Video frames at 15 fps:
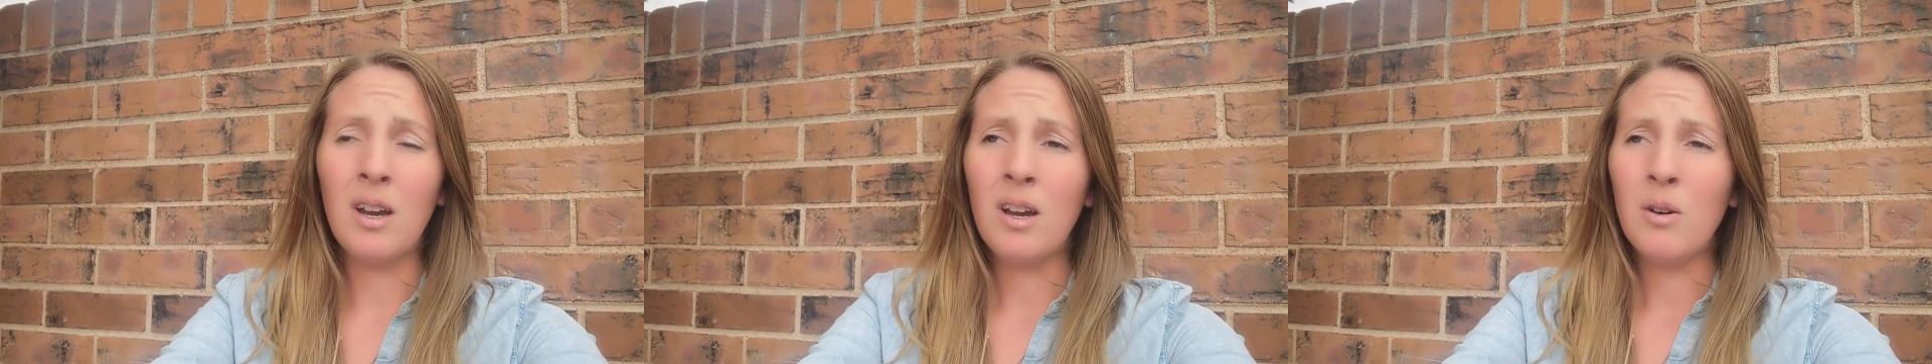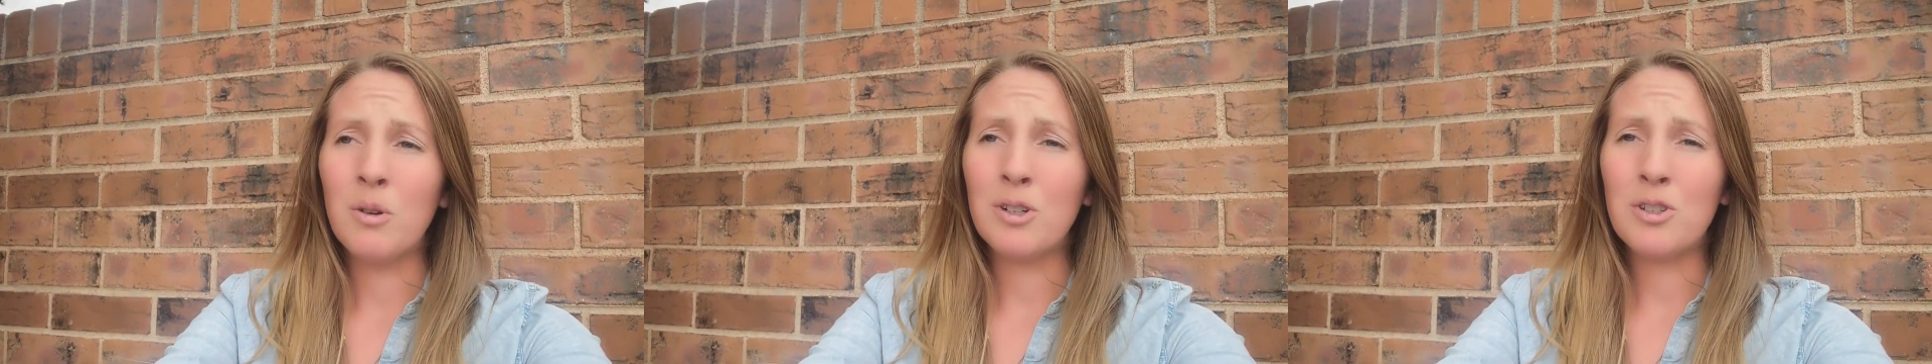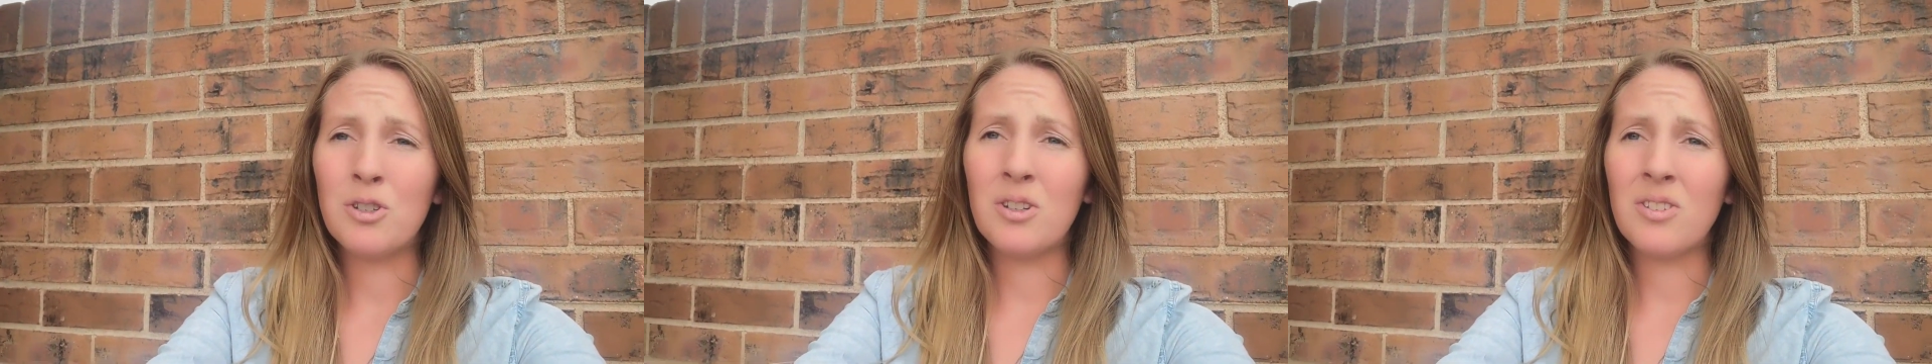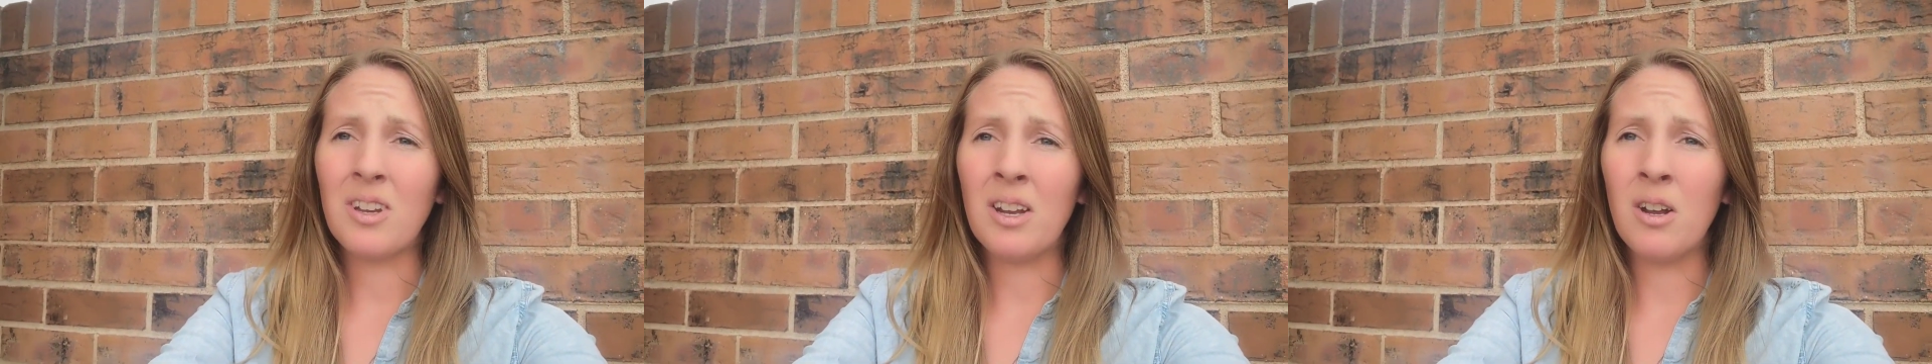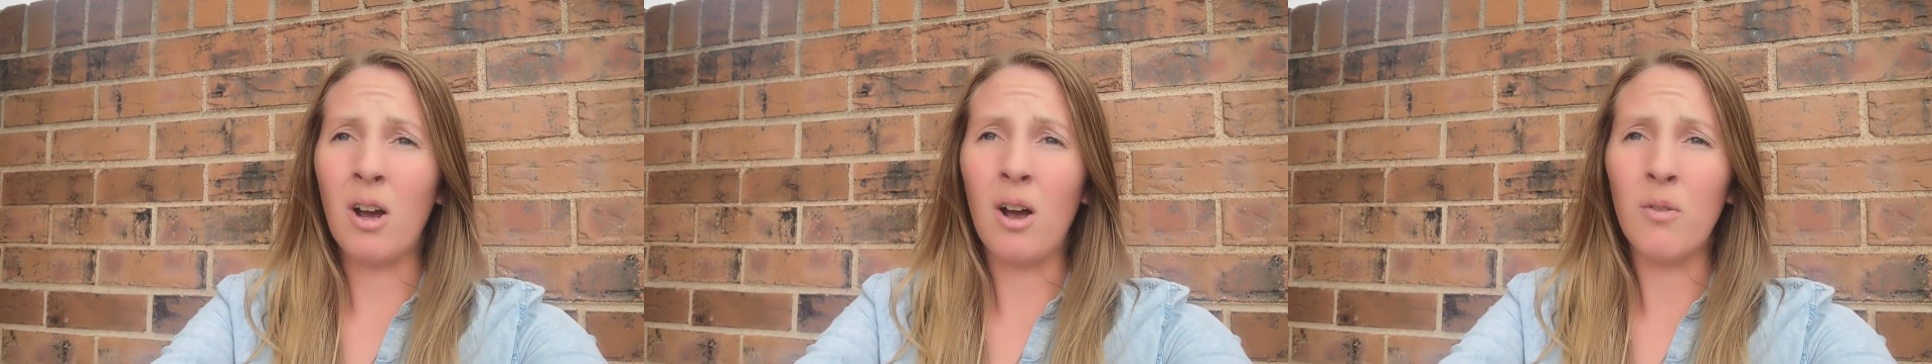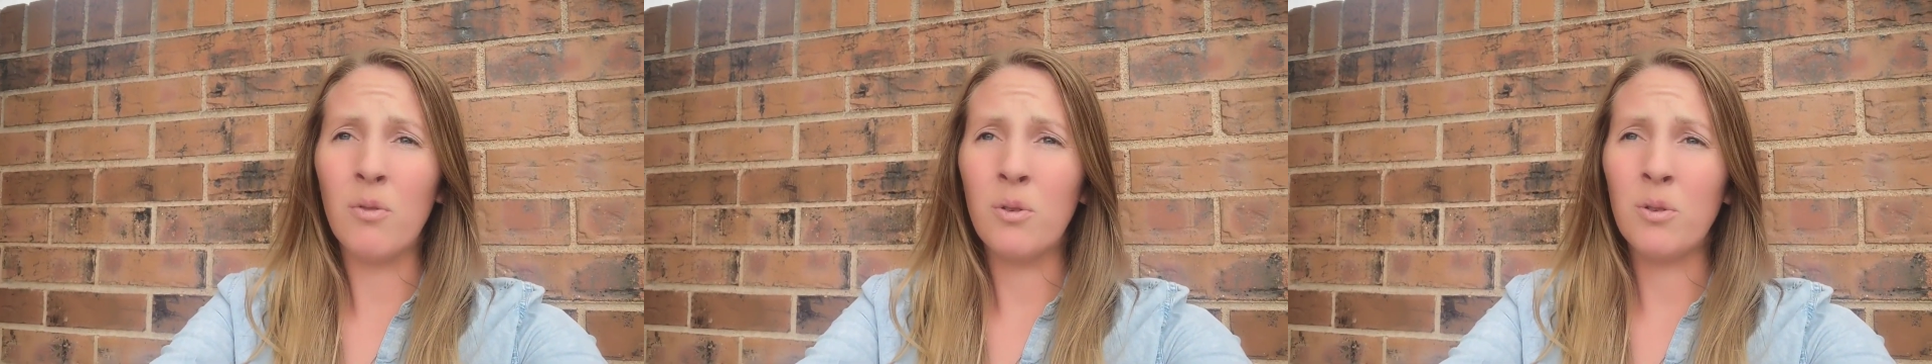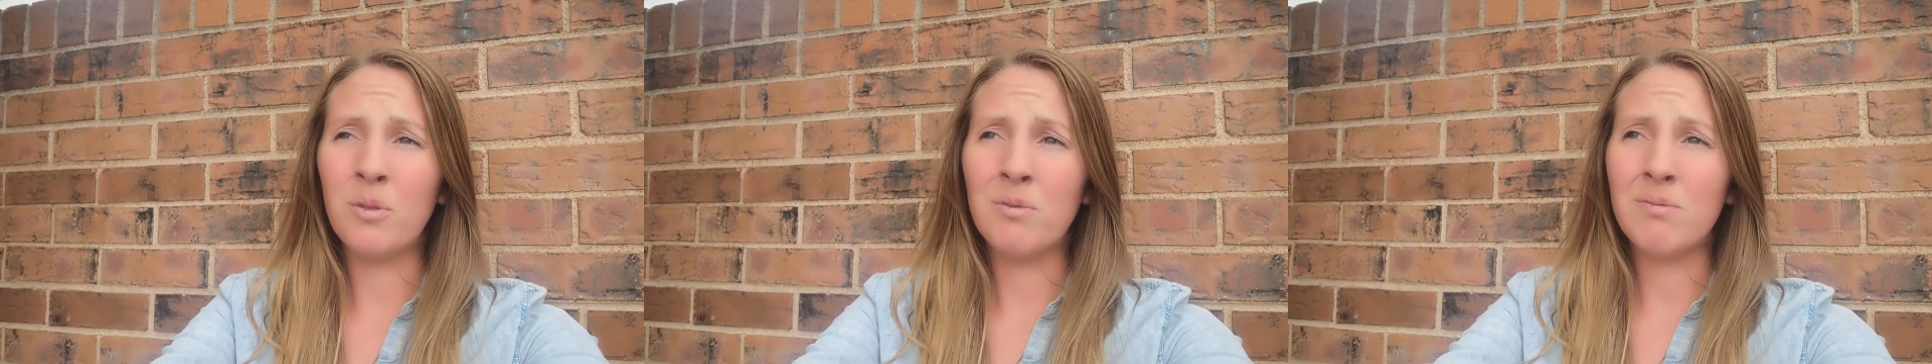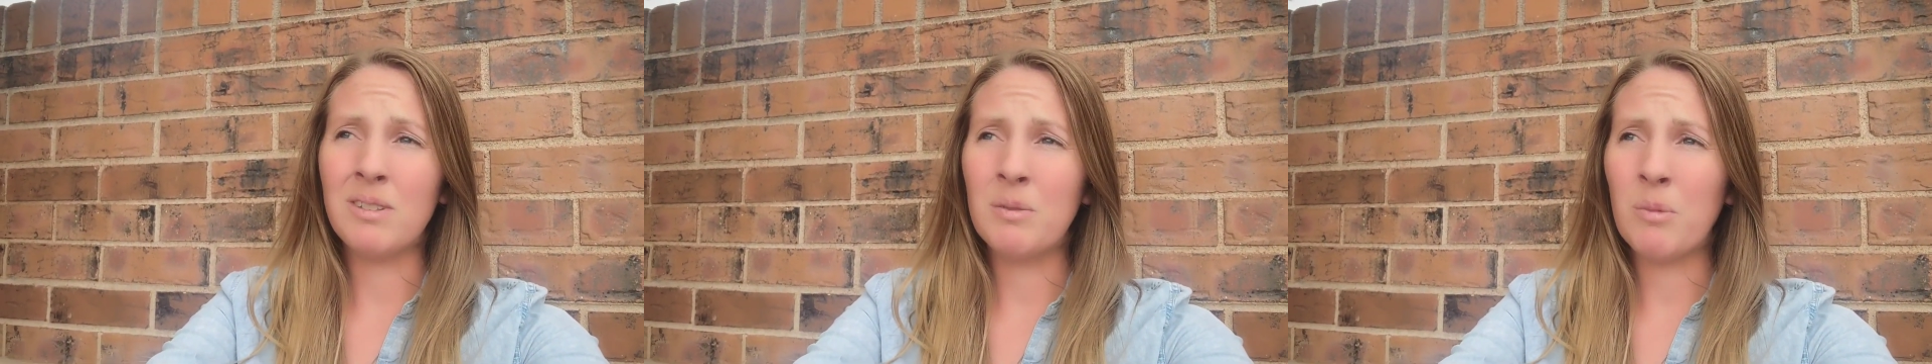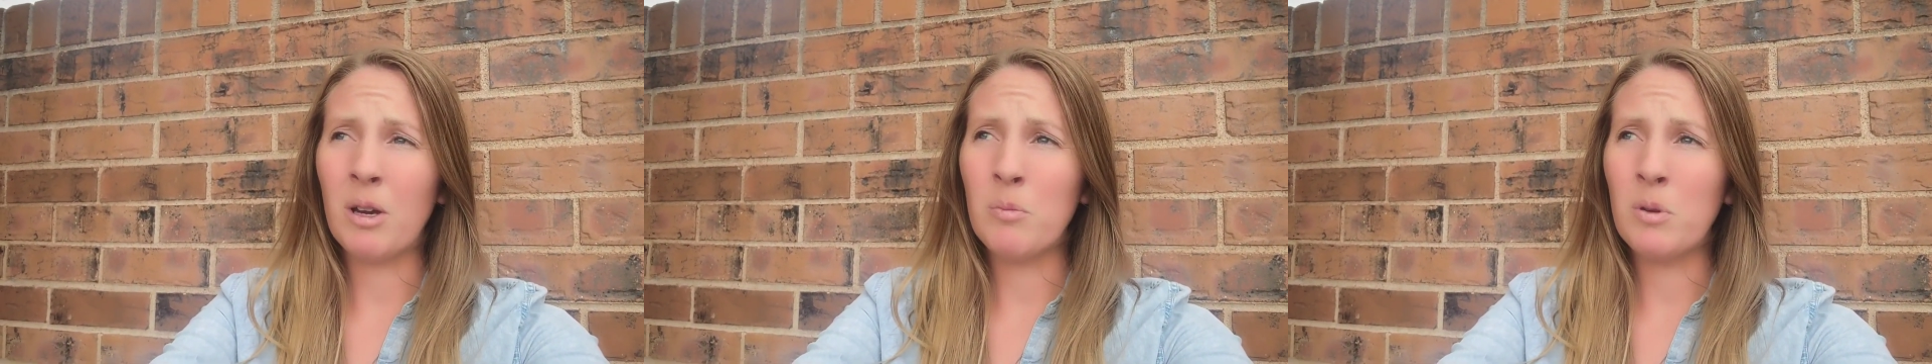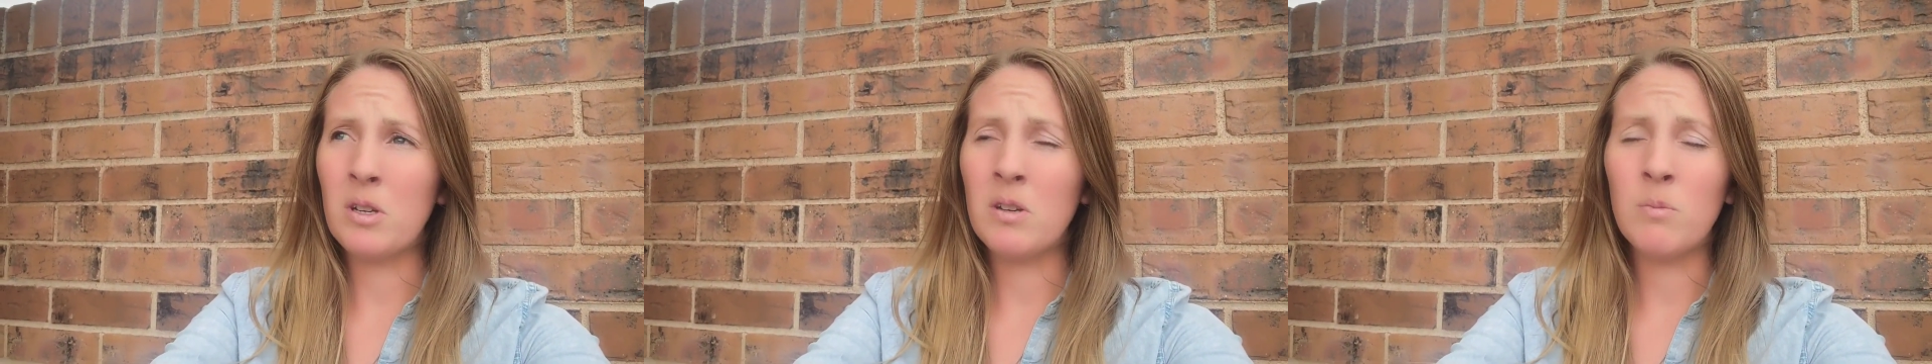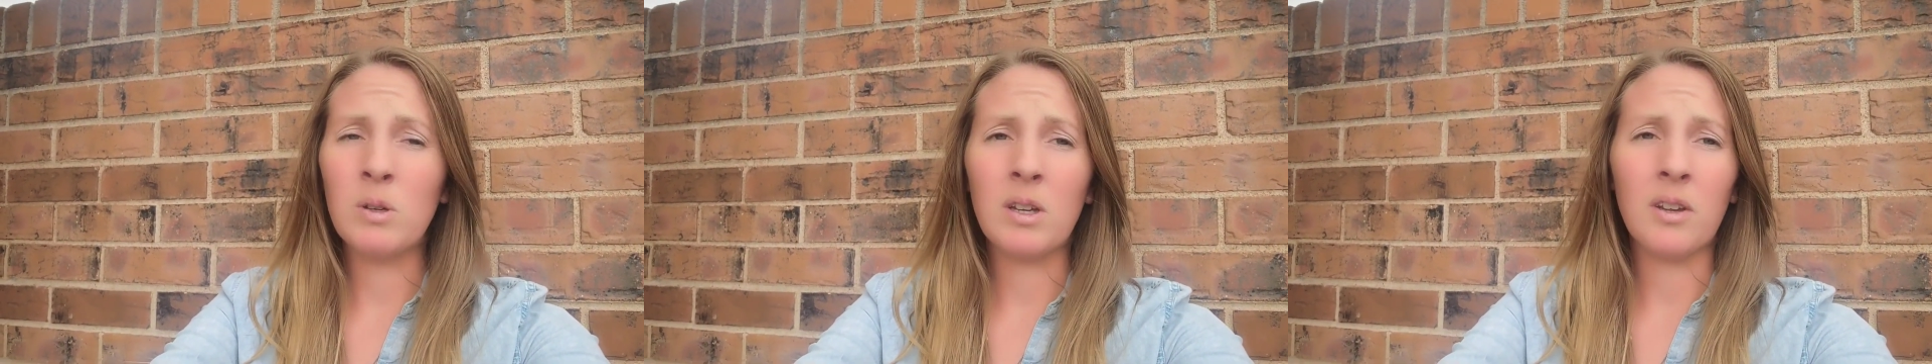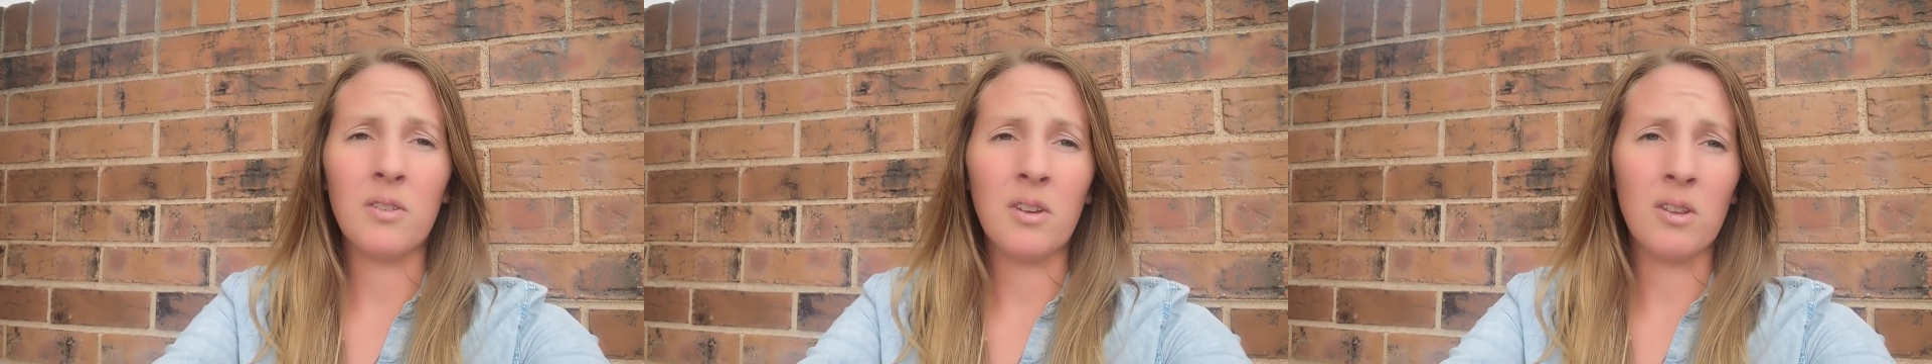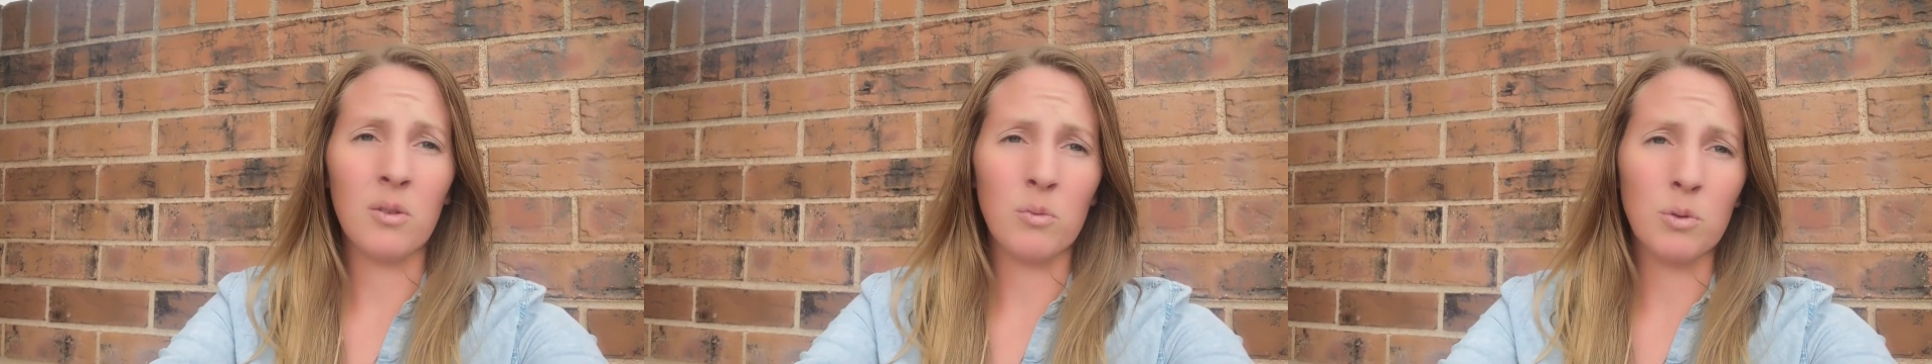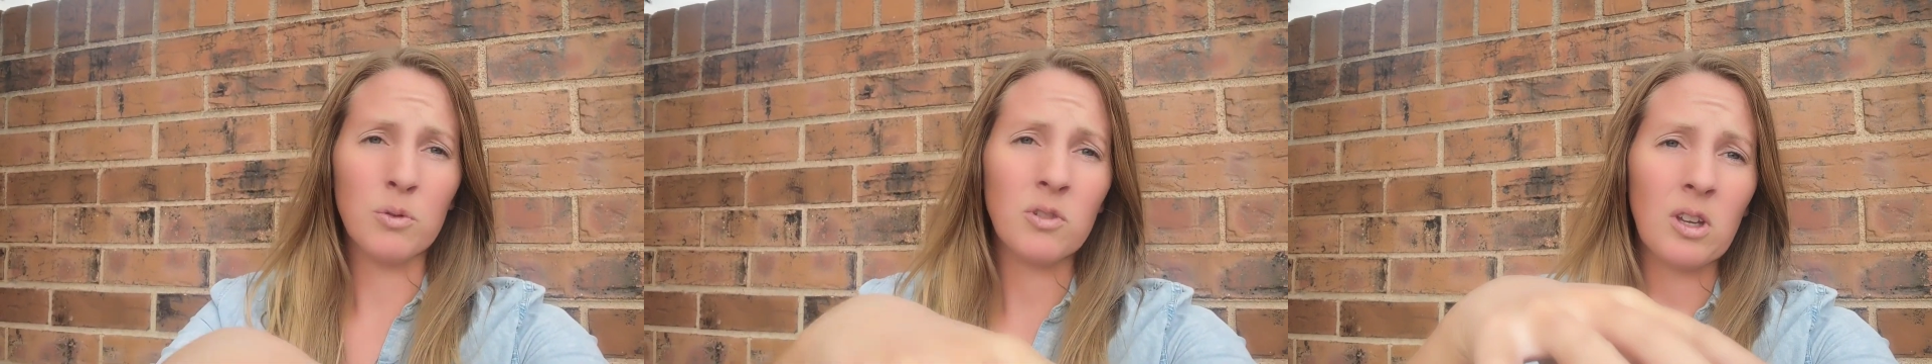which is kind of awful in my opinion because then the roots